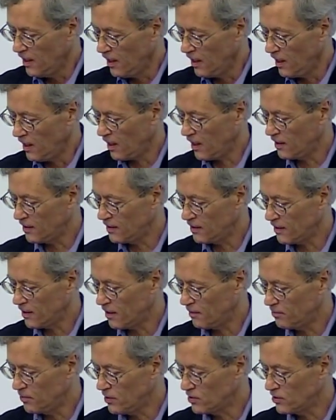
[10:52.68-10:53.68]
And
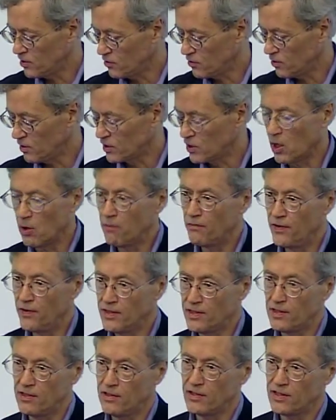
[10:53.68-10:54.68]
uh, Bugental's home
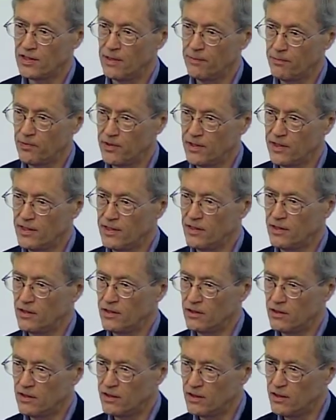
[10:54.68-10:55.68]
visitors simply
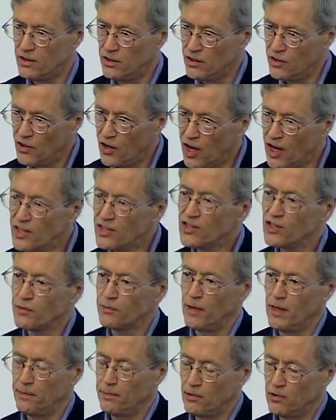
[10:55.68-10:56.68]
nudged
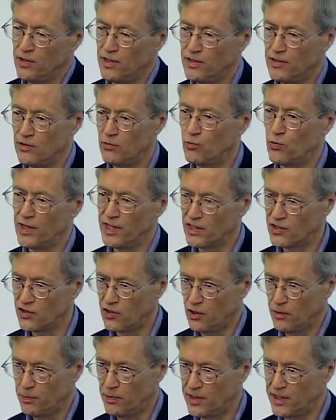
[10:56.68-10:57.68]
people into
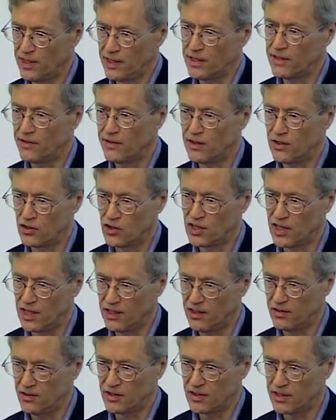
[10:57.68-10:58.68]
reinterpreting their
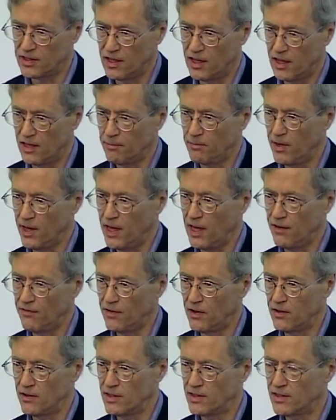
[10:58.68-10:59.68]
child's uh,
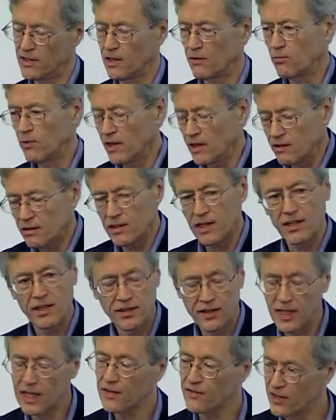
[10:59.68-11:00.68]
behavior and said, well, can you
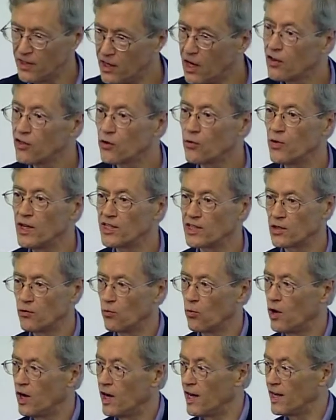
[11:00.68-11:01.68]
think of another
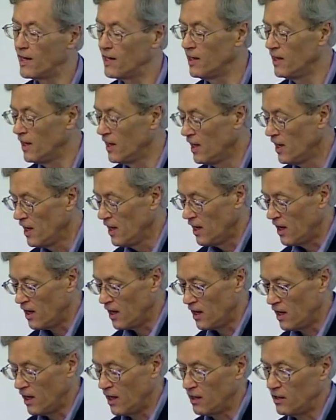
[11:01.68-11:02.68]
reason why
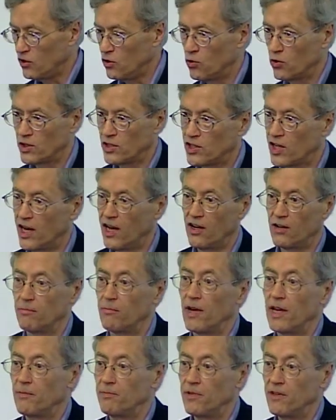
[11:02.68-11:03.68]
uh, your child
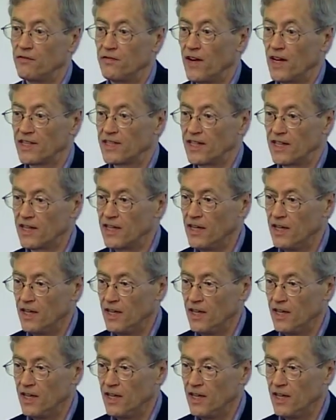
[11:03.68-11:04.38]
might be fussy?